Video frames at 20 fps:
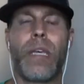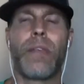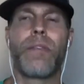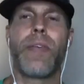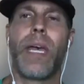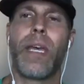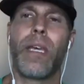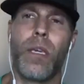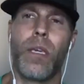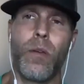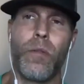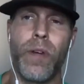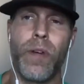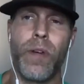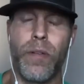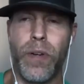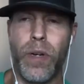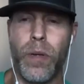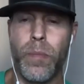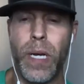thank you very,
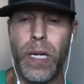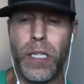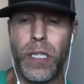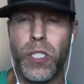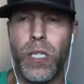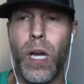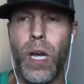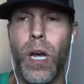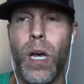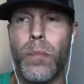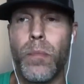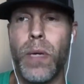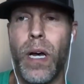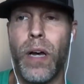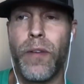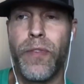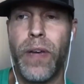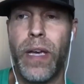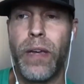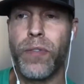very much. Um, a
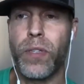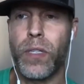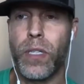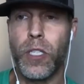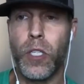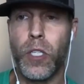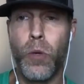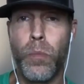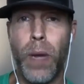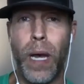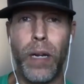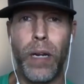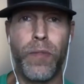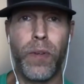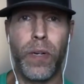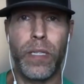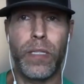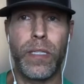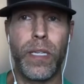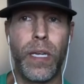favor, you might have
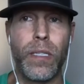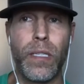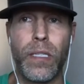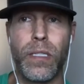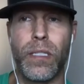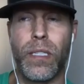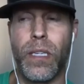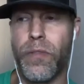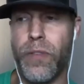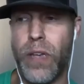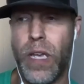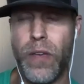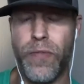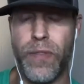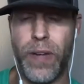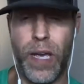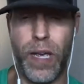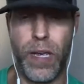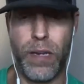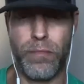already done this. If, if
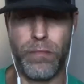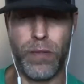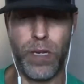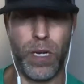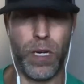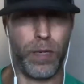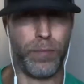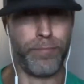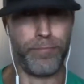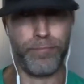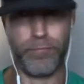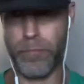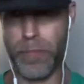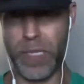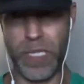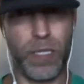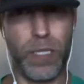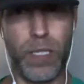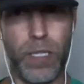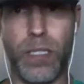I um,
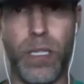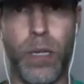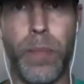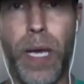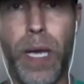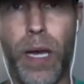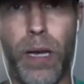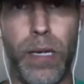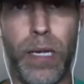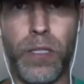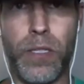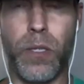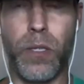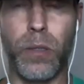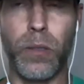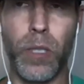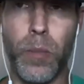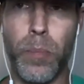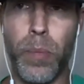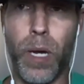missed this somehow, I
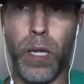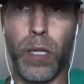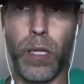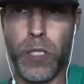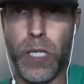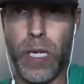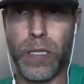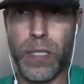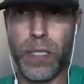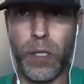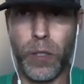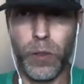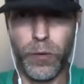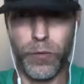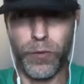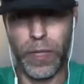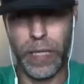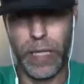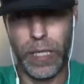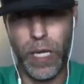certainly apologize here on the
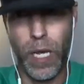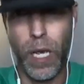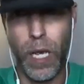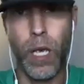front end.